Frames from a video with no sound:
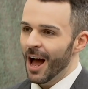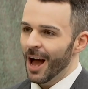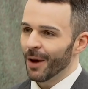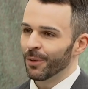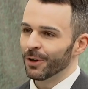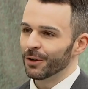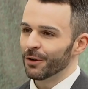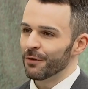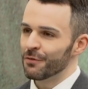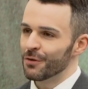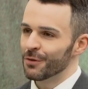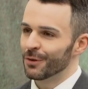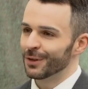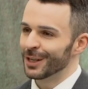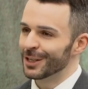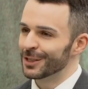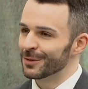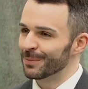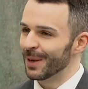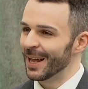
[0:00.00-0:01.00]
I wonder if you
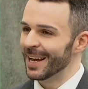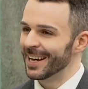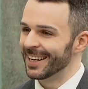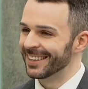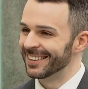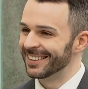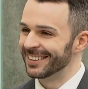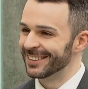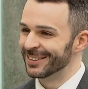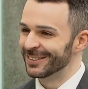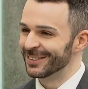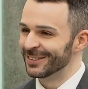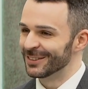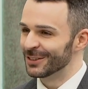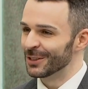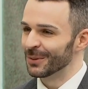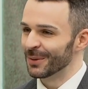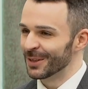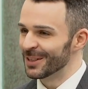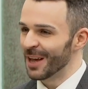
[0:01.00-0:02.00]
could explain
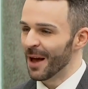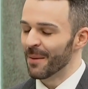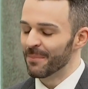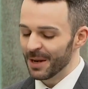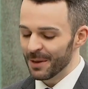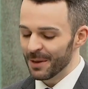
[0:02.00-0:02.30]
to us a bit